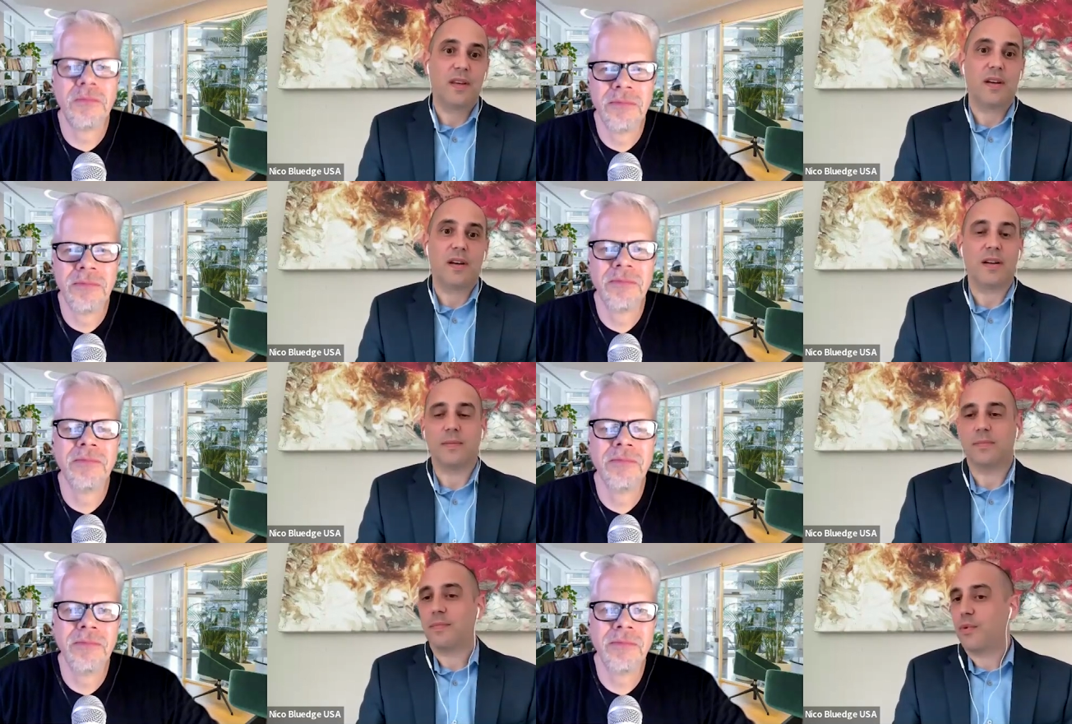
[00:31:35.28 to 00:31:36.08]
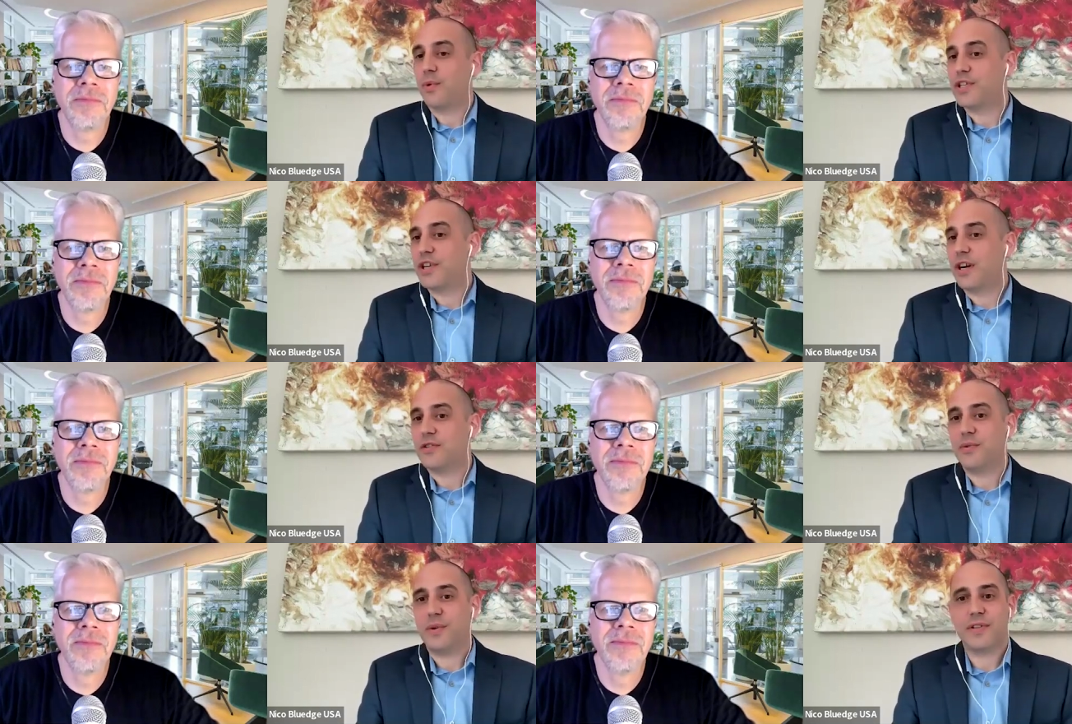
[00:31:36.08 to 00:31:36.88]
Speaker 1: um, reach out
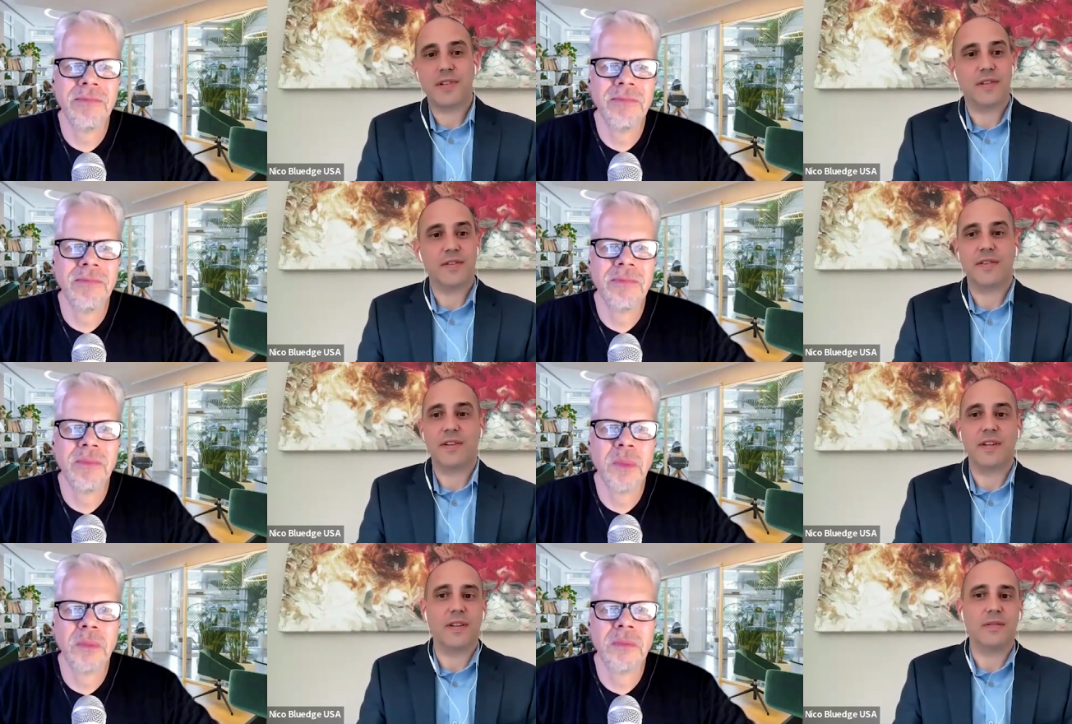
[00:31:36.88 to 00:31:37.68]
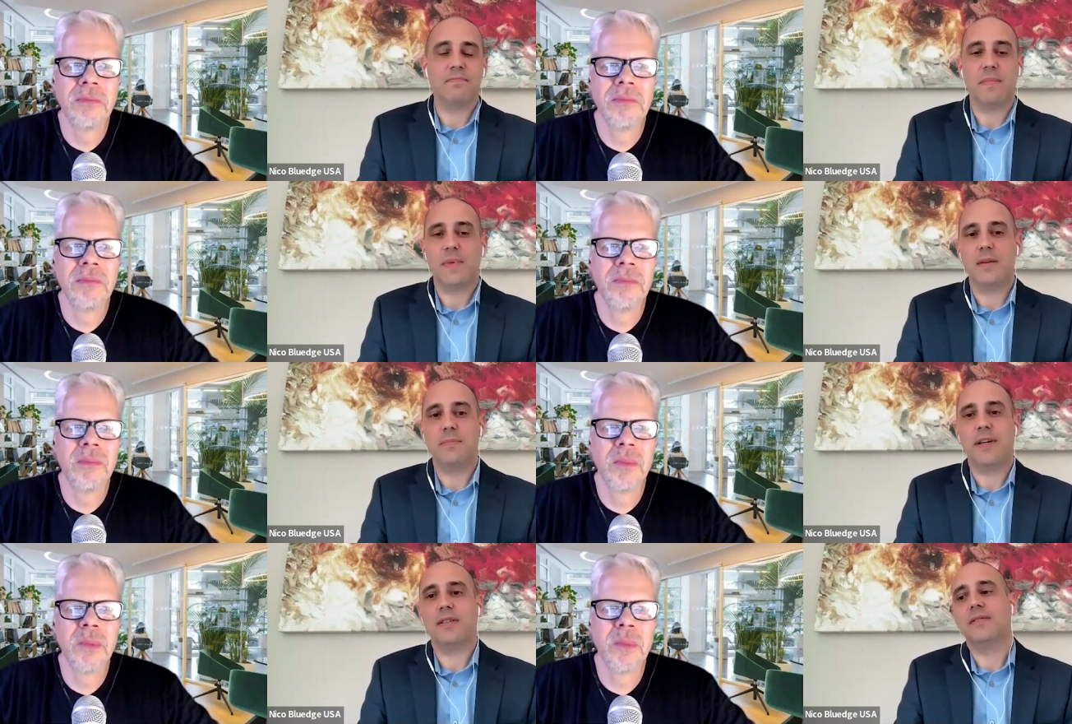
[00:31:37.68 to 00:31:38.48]
to us, send us a little
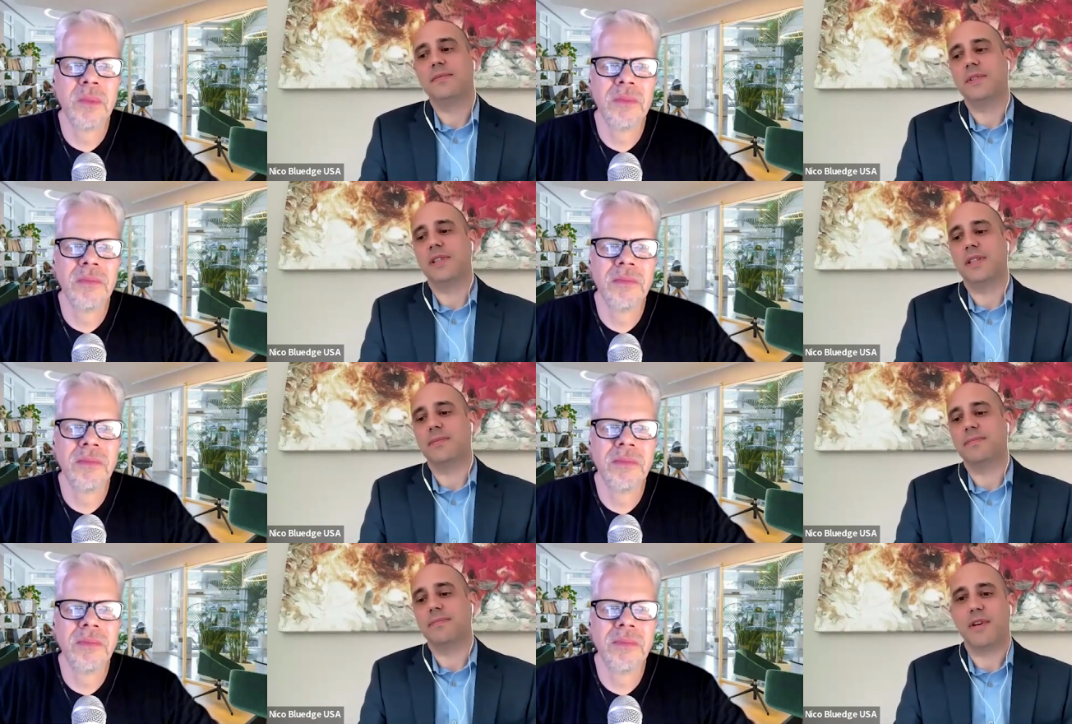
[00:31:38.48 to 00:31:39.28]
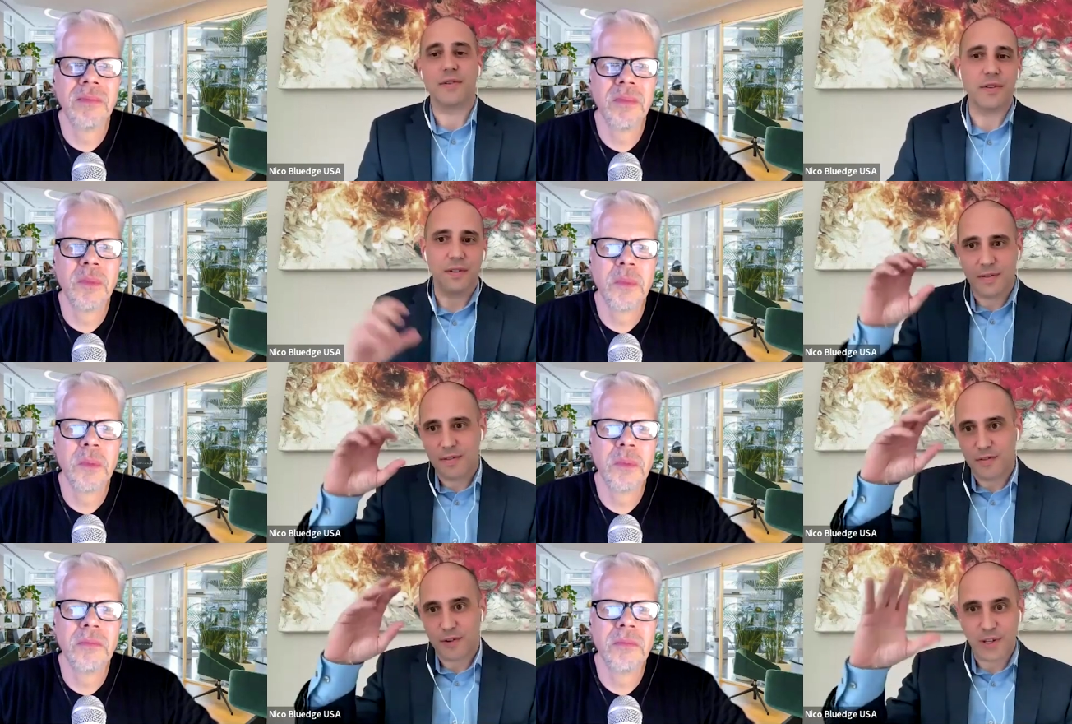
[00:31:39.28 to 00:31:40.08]
email, um, there's a,
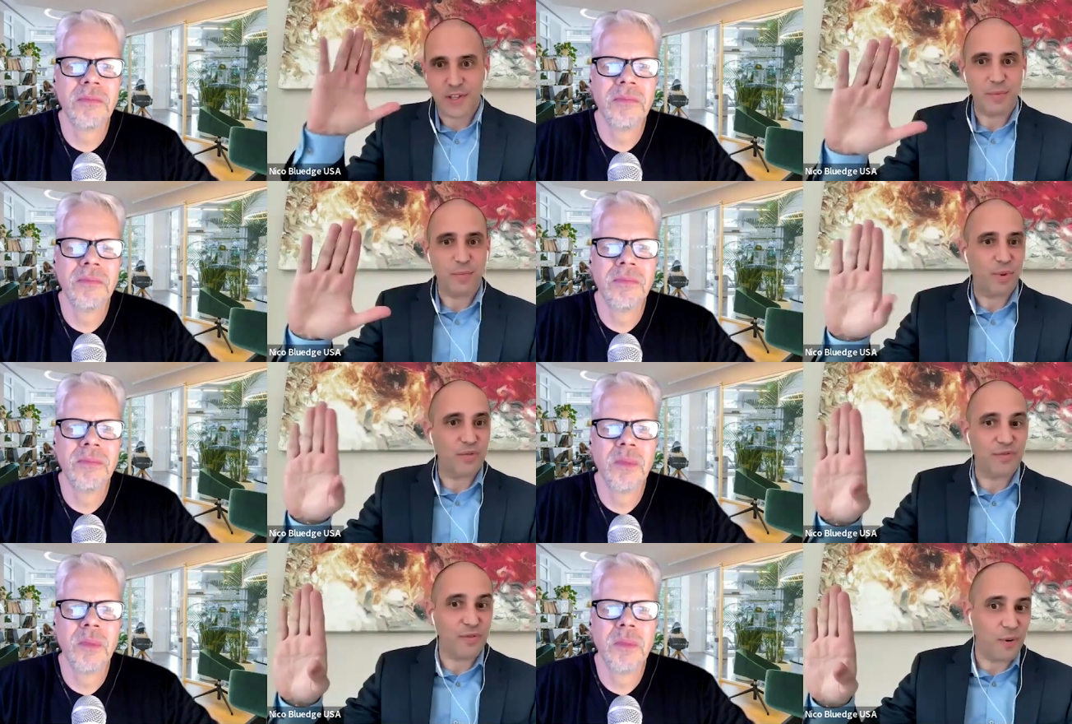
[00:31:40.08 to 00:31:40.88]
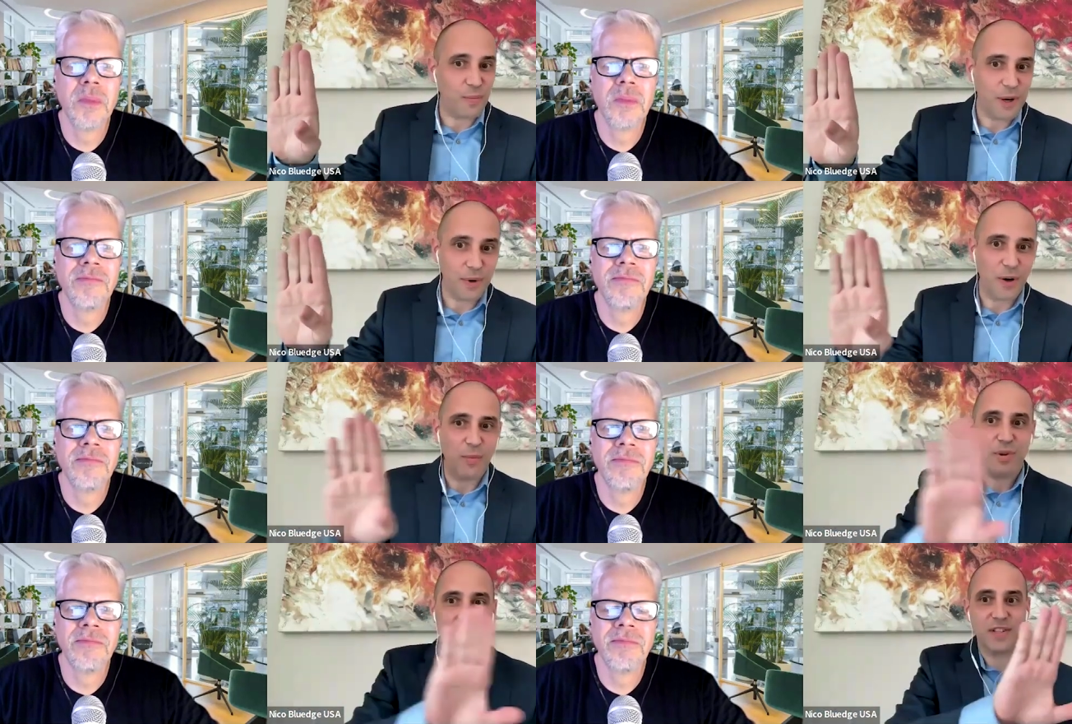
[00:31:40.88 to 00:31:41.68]
a, very simple form that will
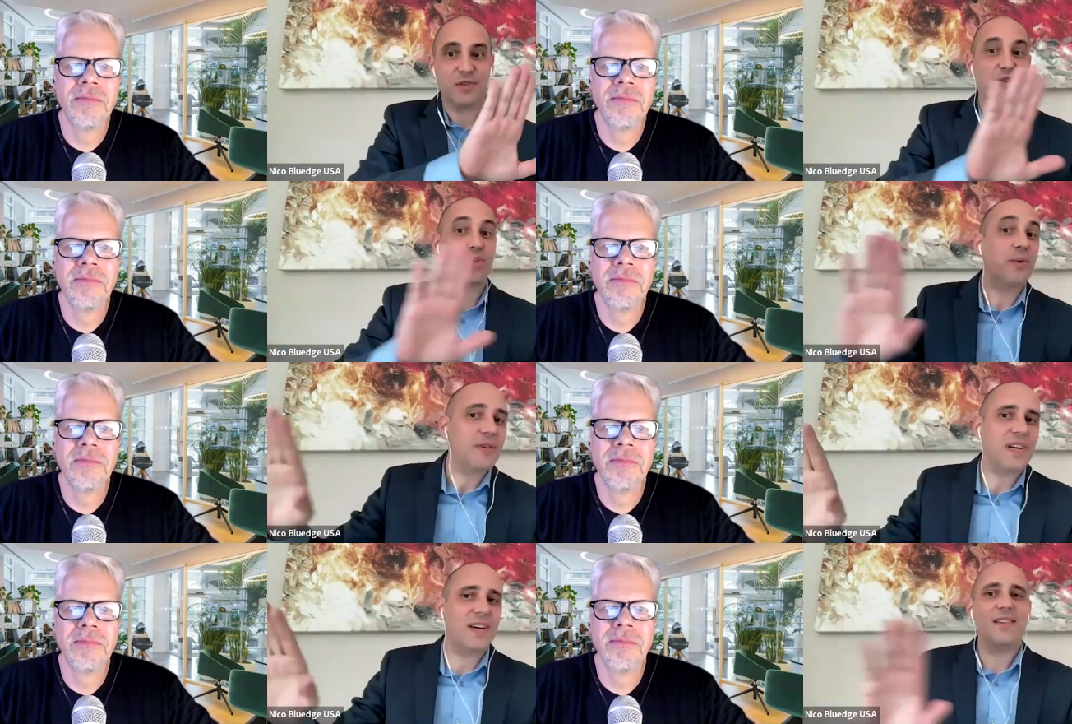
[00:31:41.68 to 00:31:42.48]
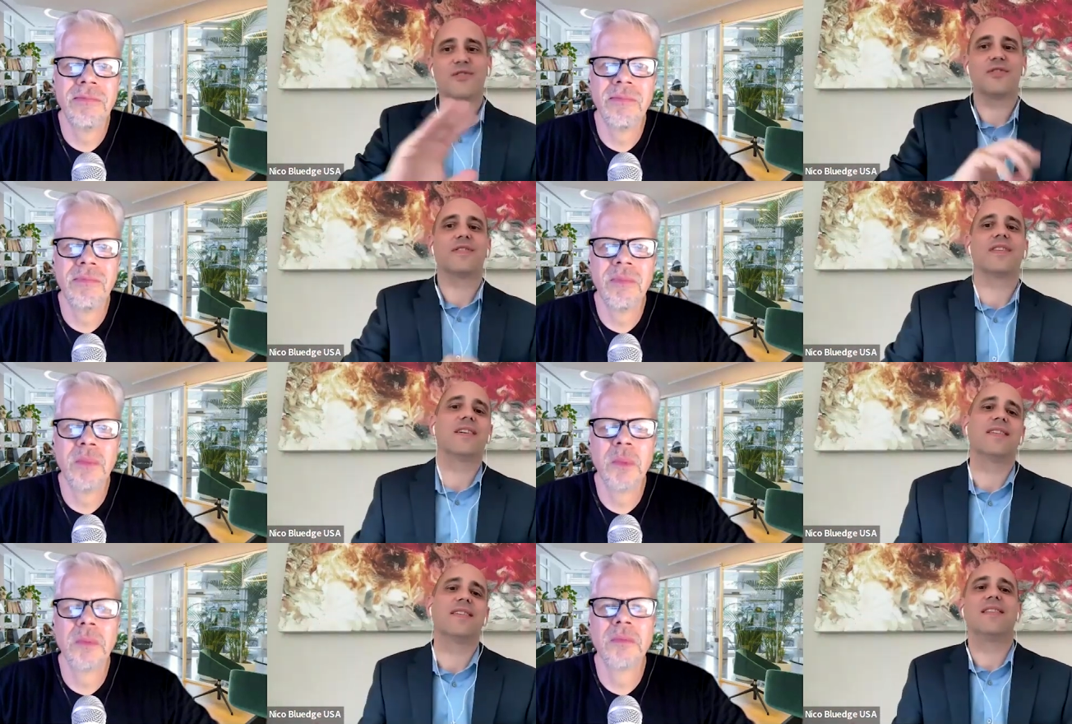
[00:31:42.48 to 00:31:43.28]
open as a drawer card, just
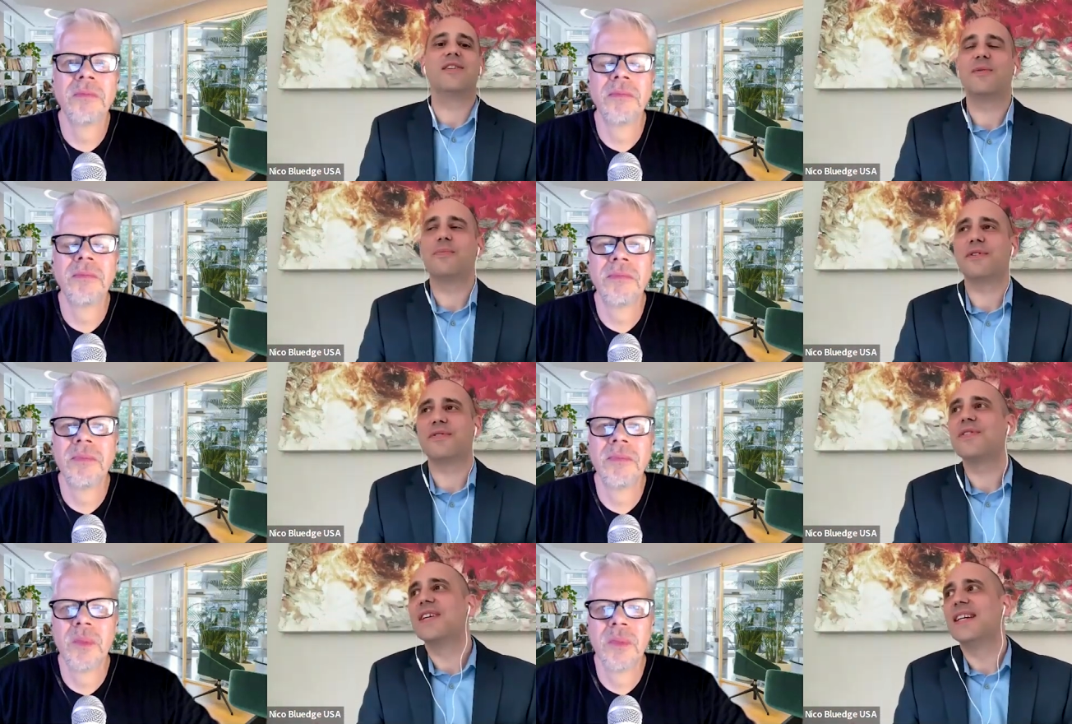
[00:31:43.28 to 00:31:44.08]
like in e-commerce